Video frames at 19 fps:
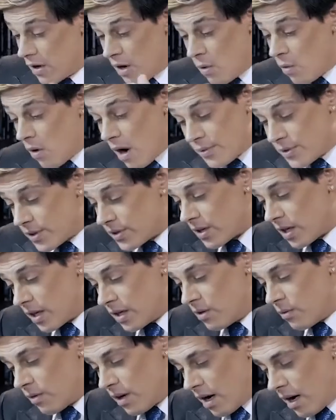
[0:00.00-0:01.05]
No, I just,
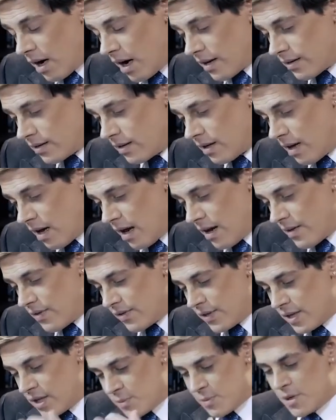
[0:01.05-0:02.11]

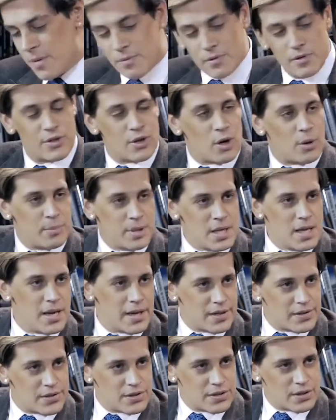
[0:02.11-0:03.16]
these people are not
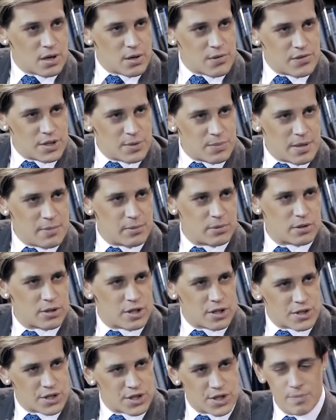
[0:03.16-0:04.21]
meatheads. These people
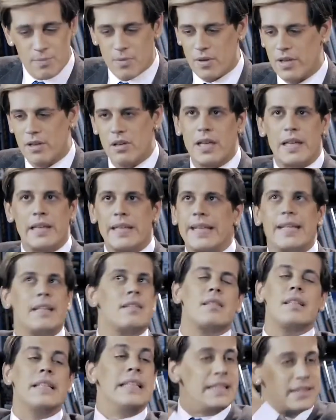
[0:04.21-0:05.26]
they're like the
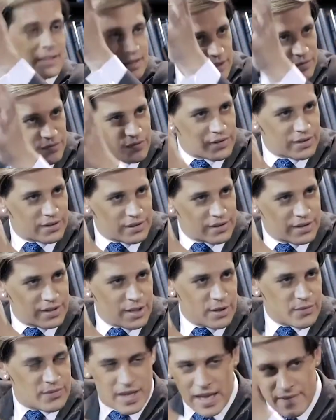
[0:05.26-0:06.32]
elite of the,
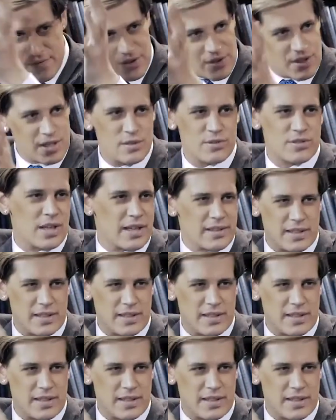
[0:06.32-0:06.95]
Navy SEALs